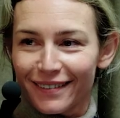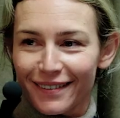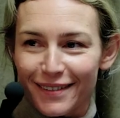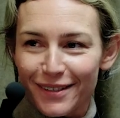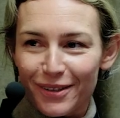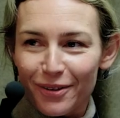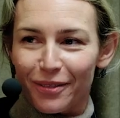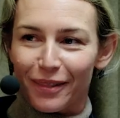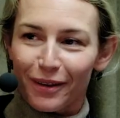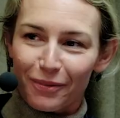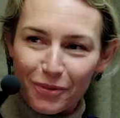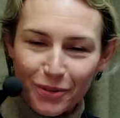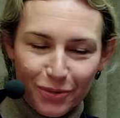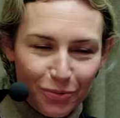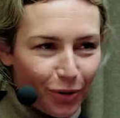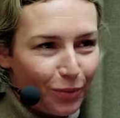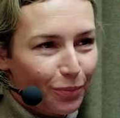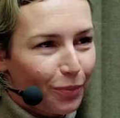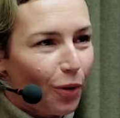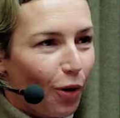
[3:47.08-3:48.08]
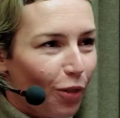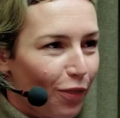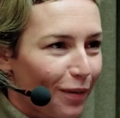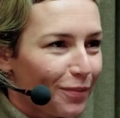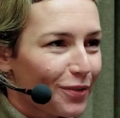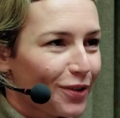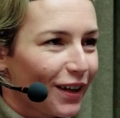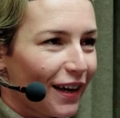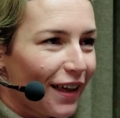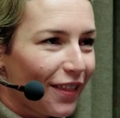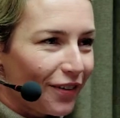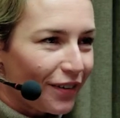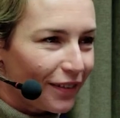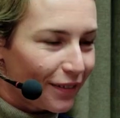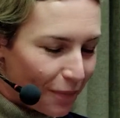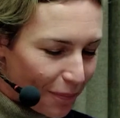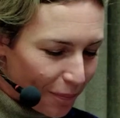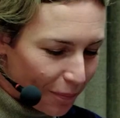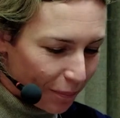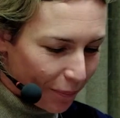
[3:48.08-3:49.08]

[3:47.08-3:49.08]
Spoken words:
So that was what brought them together.